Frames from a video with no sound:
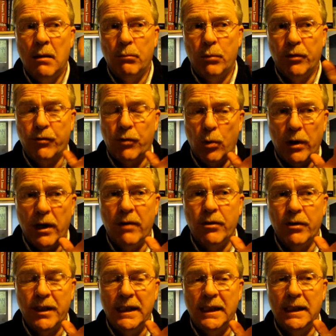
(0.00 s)
But for whatever
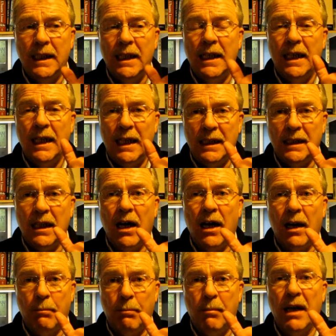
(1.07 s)
reason, he's had
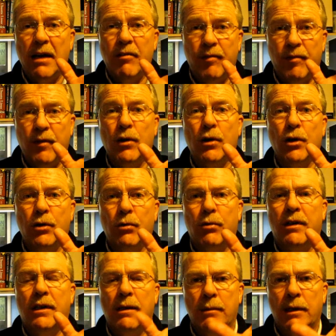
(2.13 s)
a big fallout
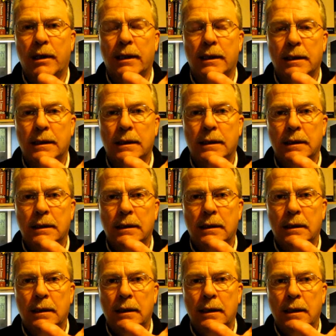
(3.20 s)
with the Americans.
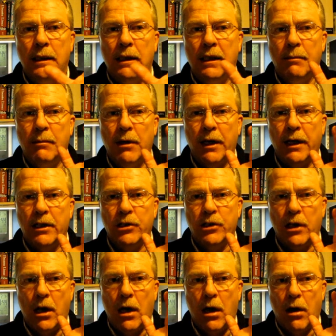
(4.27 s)
The Americans
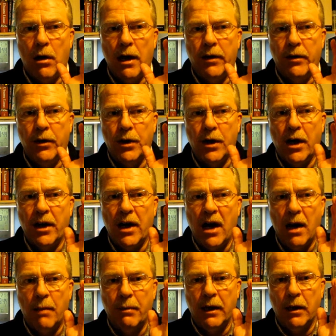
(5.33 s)
are either not
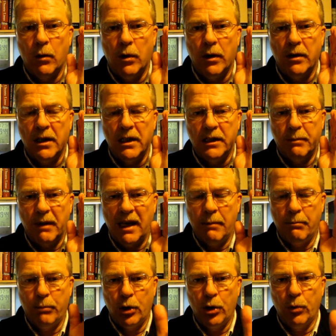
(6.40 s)
happy that he's
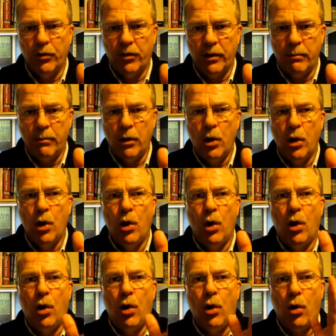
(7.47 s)
playing ball with them,
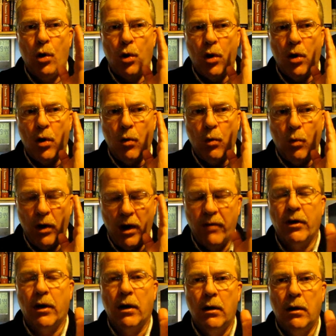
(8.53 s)
or
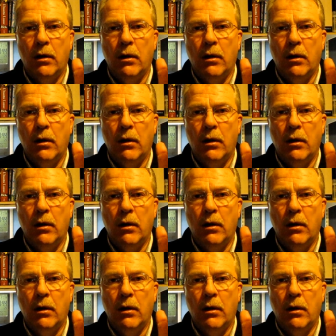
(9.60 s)
whatever.